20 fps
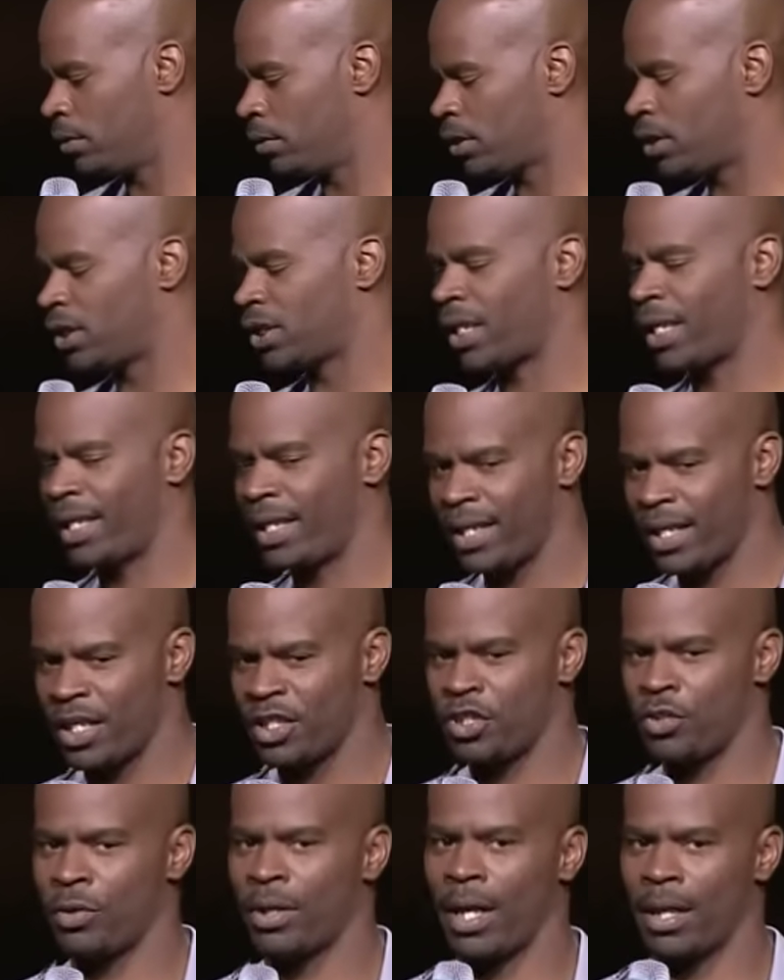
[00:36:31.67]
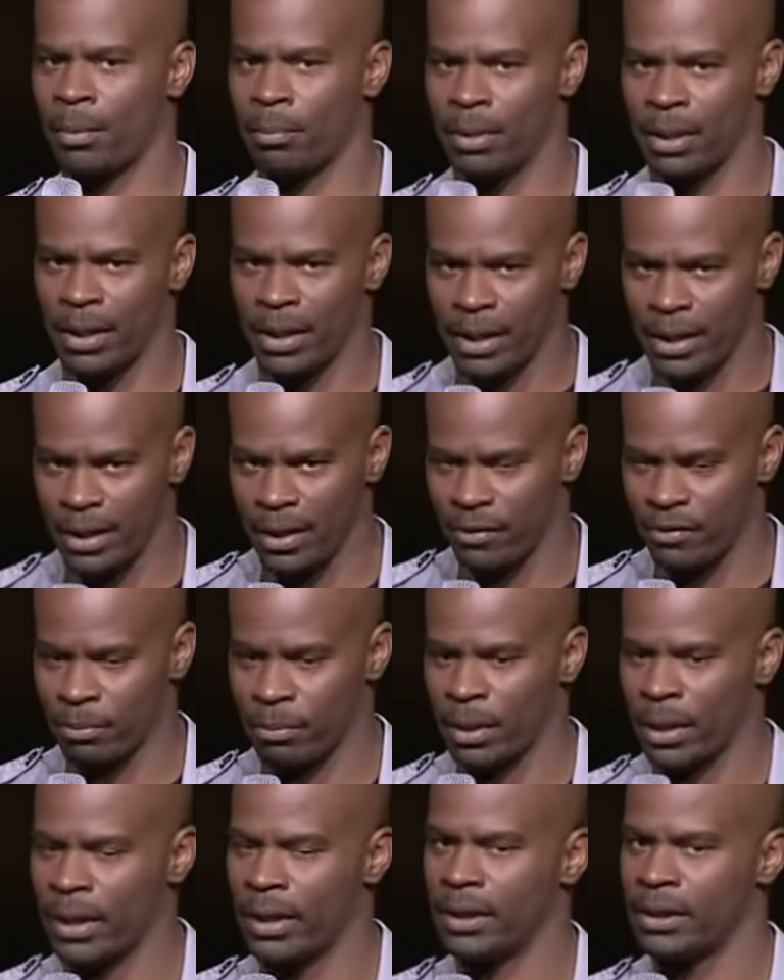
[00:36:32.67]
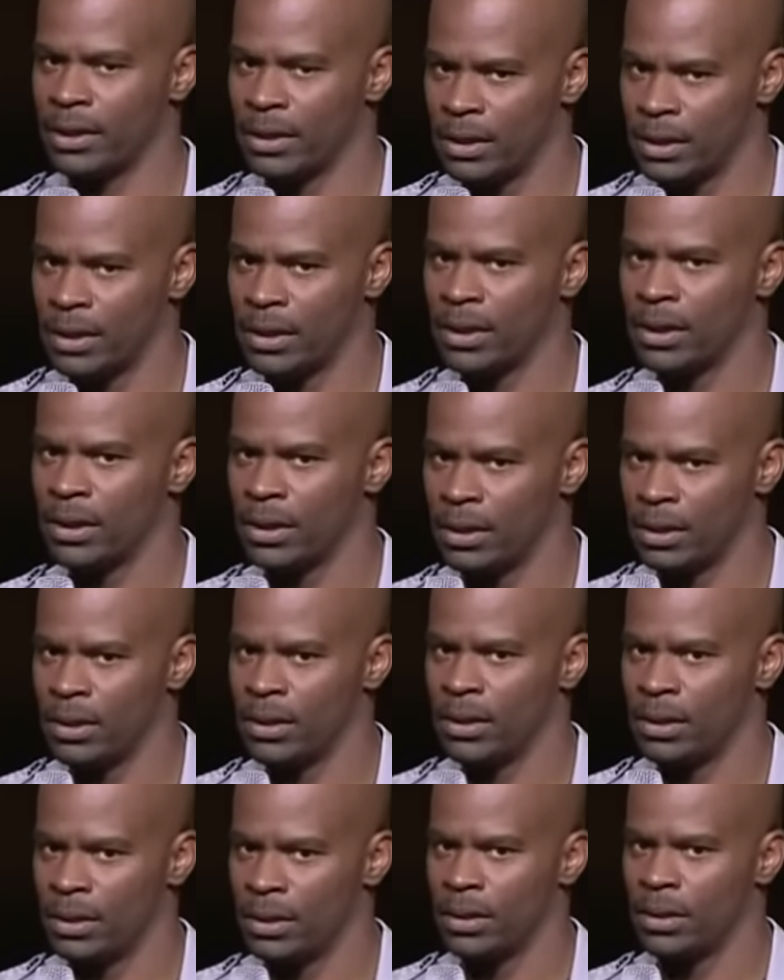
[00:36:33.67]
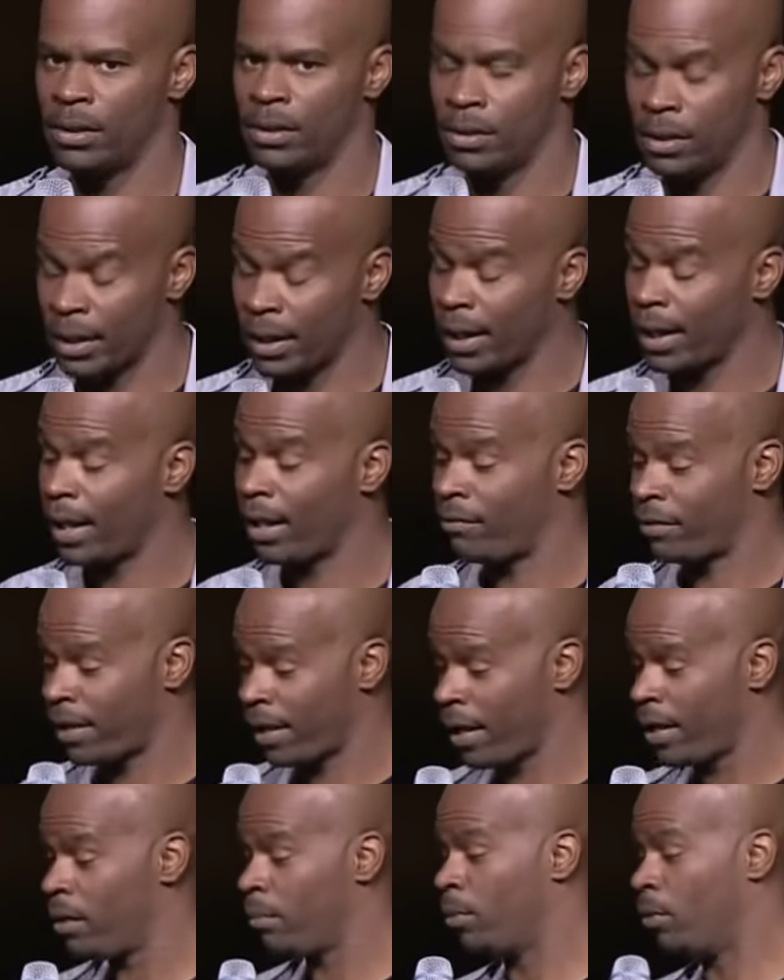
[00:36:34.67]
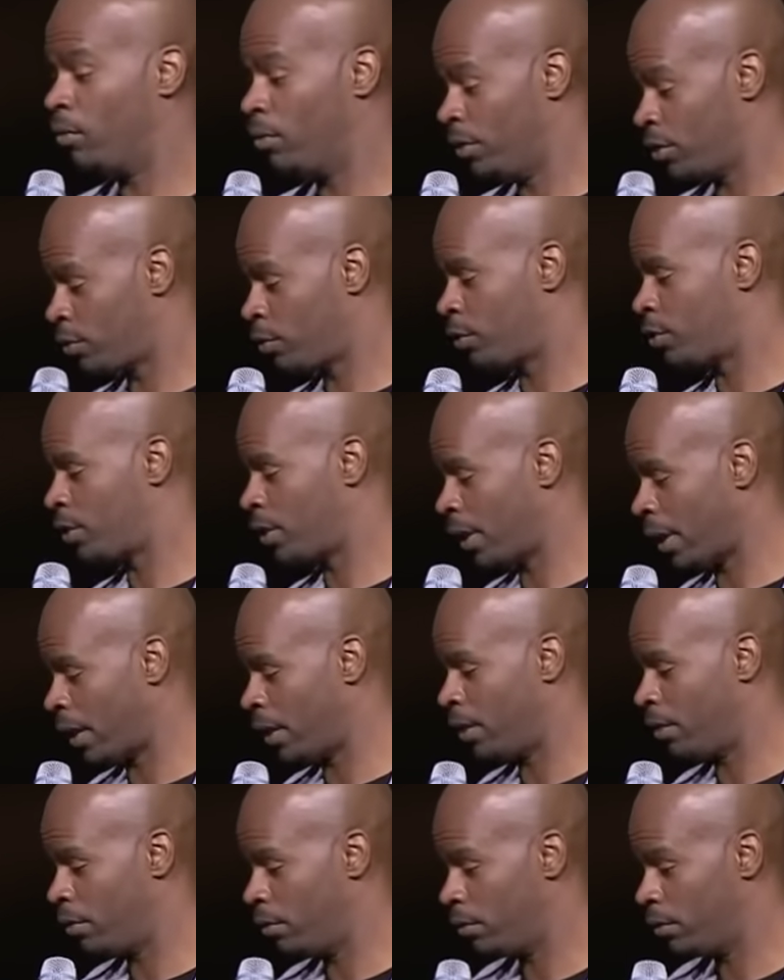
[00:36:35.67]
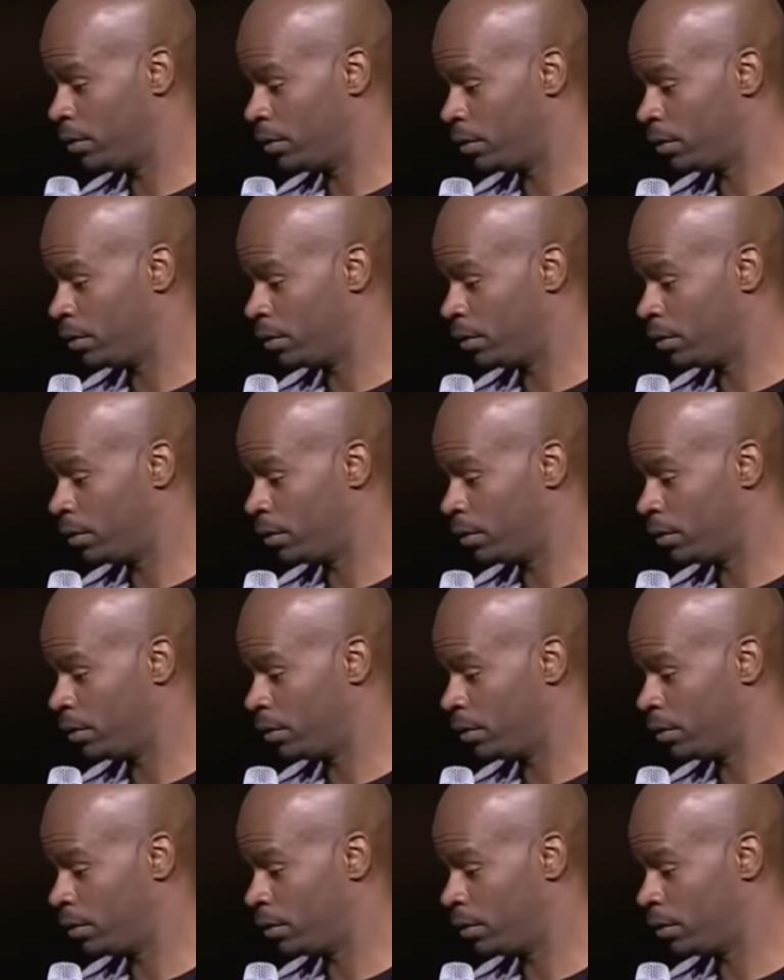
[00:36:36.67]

She's like, yes, you gotta believe. I'm like, no, you gotta have cable is what you gotta do.